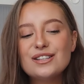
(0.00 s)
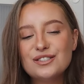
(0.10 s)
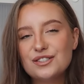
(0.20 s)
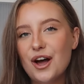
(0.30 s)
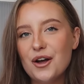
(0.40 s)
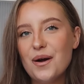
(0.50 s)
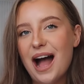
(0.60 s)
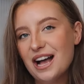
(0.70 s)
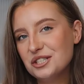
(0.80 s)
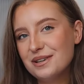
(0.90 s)
So,
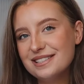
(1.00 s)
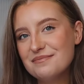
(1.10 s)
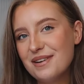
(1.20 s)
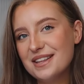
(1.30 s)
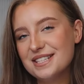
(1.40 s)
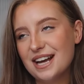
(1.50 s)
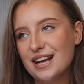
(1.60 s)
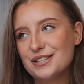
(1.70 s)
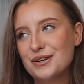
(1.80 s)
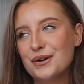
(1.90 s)
as you've listened by the
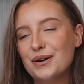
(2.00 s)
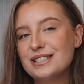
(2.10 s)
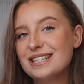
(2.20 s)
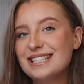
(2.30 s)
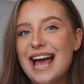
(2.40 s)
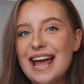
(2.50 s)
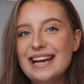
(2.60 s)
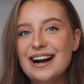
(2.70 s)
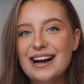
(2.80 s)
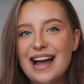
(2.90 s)
title,
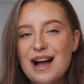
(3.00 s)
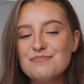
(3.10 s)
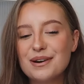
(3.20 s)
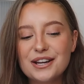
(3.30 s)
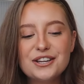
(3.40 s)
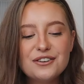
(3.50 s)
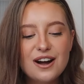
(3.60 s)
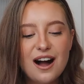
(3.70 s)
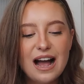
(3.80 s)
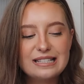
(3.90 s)
today I am bringing you
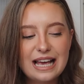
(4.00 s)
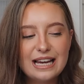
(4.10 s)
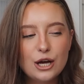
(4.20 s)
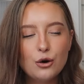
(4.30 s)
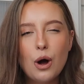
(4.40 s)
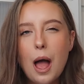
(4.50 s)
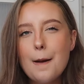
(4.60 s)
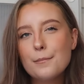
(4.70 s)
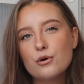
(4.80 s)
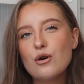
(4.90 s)
guys a little
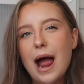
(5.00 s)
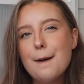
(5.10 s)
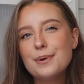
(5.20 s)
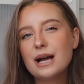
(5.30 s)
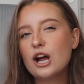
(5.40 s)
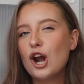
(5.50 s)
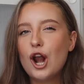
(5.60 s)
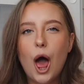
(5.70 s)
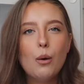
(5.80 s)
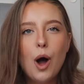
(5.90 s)
prep,
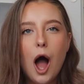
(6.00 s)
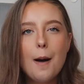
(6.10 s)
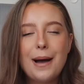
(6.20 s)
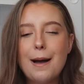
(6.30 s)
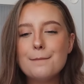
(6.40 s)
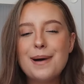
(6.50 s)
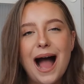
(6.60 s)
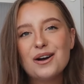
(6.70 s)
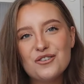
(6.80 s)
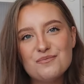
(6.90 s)
glow up and
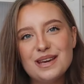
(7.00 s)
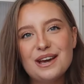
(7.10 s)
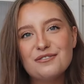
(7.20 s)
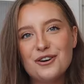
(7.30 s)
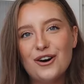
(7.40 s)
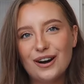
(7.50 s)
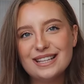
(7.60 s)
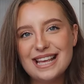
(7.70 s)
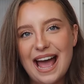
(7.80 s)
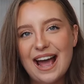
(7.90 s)
pack with me for
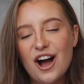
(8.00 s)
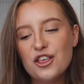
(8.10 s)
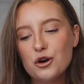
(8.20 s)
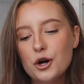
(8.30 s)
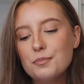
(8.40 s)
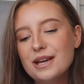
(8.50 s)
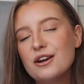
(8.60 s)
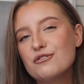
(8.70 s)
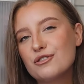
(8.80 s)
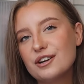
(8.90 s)
holiday. I thought it'd
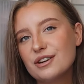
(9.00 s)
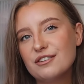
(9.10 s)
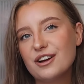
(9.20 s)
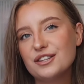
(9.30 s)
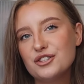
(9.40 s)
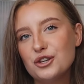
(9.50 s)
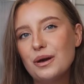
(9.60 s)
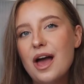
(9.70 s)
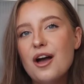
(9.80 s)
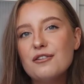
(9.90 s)
be really, really fun to
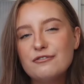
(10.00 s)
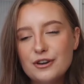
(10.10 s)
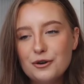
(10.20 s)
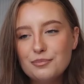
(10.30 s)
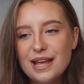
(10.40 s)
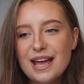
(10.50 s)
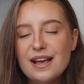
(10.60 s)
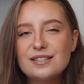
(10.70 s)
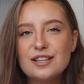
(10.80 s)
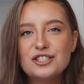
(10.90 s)
film
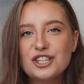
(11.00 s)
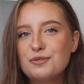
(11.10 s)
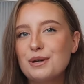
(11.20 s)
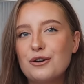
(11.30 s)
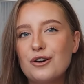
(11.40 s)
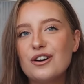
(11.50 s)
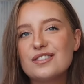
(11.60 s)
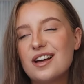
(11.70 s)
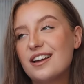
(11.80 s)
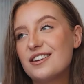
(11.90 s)
this just
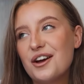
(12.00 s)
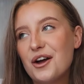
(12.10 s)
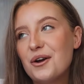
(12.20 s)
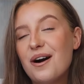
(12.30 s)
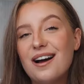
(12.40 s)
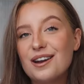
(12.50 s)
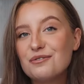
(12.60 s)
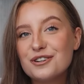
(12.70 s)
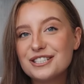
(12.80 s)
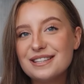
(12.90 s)
because I know I love
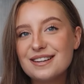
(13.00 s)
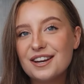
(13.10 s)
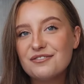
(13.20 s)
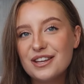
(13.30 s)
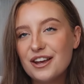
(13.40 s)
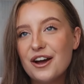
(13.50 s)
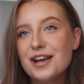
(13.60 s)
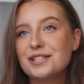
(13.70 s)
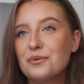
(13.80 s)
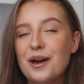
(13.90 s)
watching these kind of
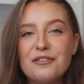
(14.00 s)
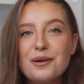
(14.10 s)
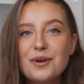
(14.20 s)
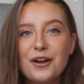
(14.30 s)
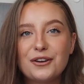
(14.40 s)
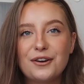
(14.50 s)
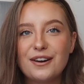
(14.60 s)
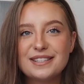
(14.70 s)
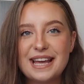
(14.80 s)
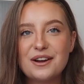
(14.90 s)
videos. Whether I'm going on
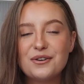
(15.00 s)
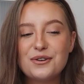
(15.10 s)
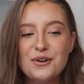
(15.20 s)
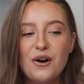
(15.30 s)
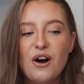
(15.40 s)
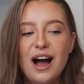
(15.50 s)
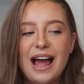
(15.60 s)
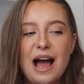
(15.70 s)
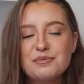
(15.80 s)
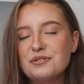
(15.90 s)
holiday or not, I
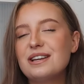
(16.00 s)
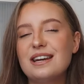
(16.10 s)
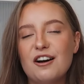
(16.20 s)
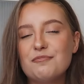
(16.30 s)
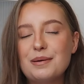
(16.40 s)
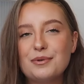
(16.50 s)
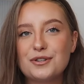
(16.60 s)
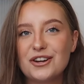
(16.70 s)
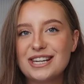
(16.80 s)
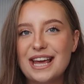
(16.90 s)
absolutely love people's
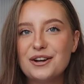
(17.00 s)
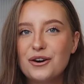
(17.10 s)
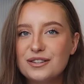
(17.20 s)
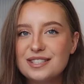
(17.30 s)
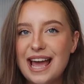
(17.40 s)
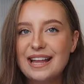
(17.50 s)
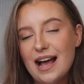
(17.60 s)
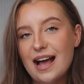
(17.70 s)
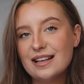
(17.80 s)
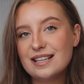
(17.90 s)
holiday content.
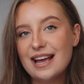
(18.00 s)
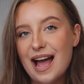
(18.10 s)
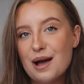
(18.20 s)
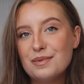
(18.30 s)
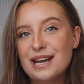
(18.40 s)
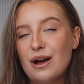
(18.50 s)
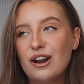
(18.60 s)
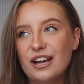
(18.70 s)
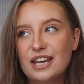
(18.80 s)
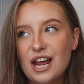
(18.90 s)
As I am now
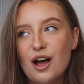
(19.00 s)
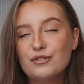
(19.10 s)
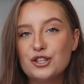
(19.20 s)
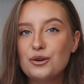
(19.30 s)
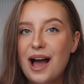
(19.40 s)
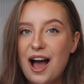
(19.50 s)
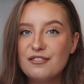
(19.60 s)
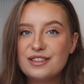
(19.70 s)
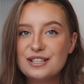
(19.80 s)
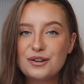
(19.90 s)
lucky enough to
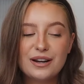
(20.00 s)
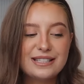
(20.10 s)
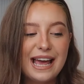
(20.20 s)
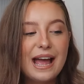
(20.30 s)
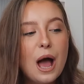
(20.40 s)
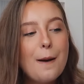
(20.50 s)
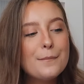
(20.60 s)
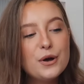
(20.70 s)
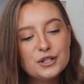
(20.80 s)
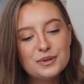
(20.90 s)
have this holiday
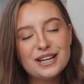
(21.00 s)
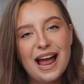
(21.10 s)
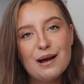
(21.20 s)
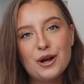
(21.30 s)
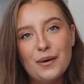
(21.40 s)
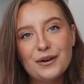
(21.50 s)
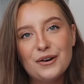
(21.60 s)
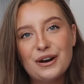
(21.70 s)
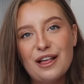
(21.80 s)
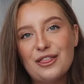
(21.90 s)
booked, which I am going
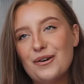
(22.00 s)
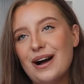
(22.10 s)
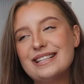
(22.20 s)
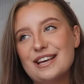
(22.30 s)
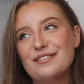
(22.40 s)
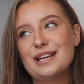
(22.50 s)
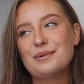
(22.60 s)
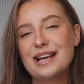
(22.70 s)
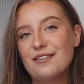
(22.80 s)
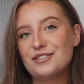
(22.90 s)
on, I thought I definitely
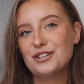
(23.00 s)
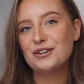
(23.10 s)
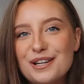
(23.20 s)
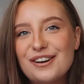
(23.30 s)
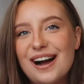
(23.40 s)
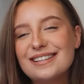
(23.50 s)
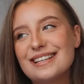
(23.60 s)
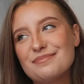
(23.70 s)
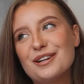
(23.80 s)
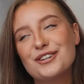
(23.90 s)
would have to bring you guys
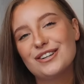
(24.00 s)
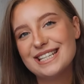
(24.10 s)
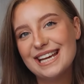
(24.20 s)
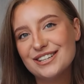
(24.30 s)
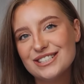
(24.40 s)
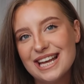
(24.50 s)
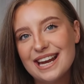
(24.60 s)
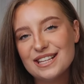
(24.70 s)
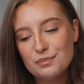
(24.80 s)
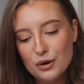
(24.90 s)
as much holiday content
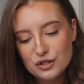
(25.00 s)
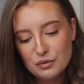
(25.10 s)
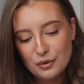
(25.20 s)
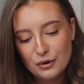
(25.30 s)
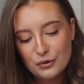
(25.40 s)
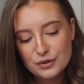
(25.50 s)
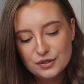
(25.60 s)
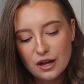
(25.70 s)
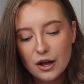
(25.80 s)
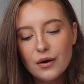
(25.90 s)
as possible.
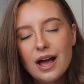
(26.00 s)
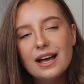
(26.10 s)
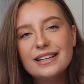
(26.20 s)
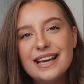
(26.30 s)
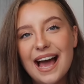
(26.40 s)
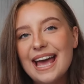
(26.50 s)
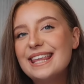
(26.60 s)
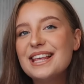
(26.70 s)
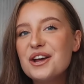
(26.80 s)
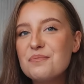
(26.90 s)
So yeah,
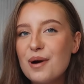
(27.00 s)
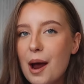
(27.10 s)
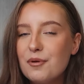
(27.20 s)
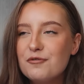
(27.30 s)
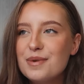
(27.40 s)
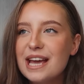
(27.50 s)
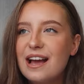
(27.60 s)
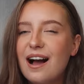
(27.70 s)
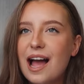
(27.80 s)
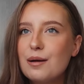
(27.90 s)
in the little prep with me,
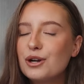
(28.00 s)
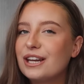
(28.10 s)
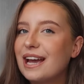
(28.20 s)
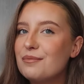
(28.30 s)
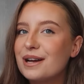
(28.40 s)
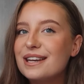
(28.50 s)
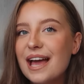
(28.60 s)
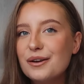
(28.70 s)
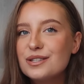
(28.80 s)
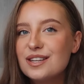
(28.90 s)
I am gonna get my
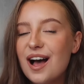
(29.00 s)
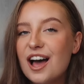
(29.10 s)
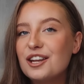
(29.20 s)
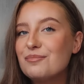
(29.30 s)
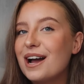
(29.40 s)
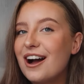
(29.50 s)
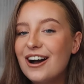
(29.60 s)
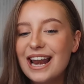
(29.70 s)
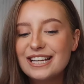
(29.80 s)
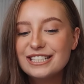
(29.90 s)
nails done, my
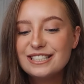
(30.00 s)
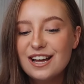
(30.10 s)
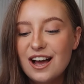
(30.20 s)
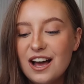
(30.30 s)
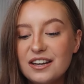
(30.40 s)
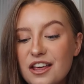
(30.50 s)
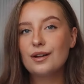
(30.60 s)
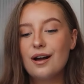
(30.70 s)
eyelashes done.